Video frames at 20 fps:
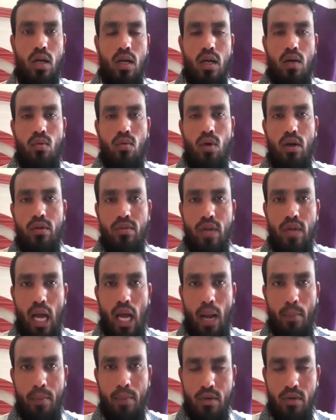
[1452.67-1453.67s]
what will
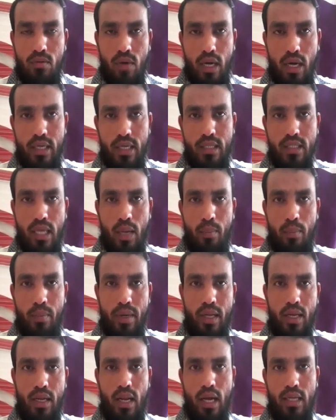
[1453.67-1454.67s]
happen, why it is
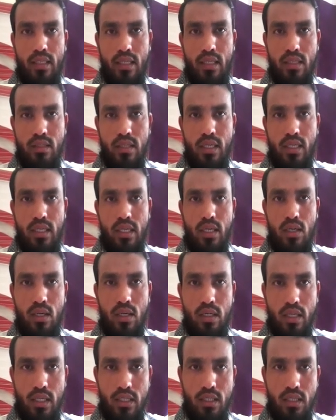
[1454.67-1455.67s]
happening like this, it
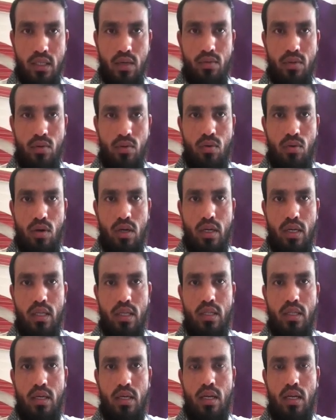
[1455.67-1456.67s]
recognition of the work
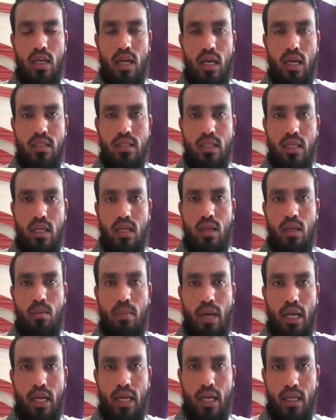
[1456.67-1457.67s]
in the classical
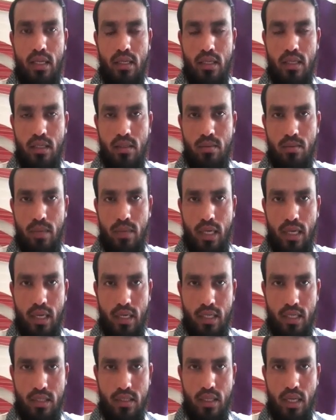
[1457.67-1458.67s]

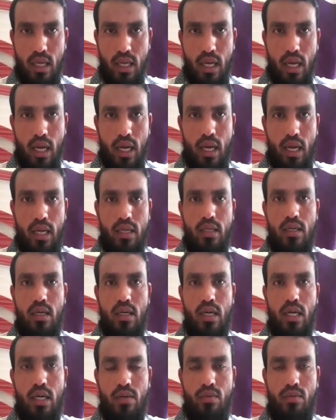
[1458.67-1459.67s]
mechanics, and
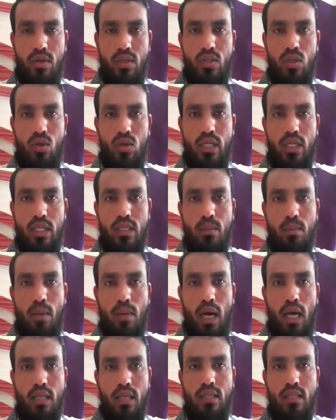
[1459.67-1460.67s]
it will show that the
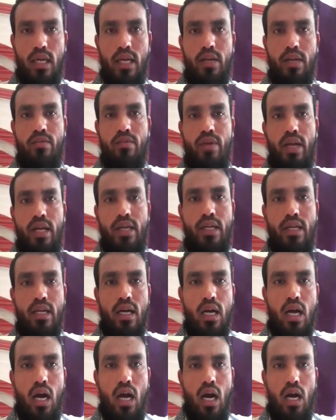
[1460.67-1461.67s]
mass and weight
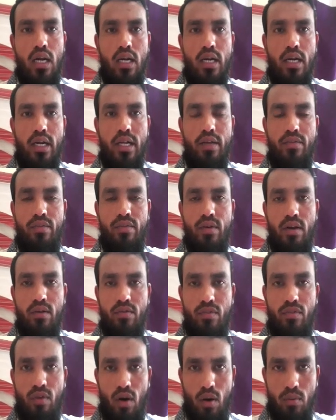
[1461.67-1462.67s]
are different
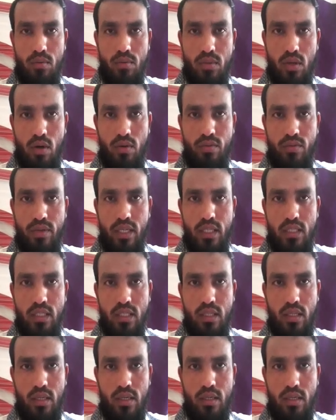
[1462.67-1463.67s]
forms of each
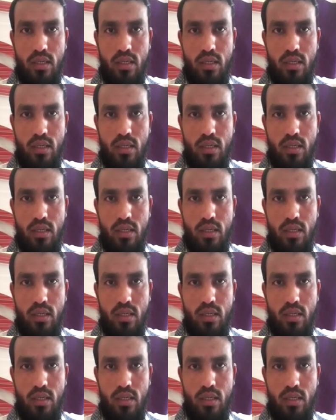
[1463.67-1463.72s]
other.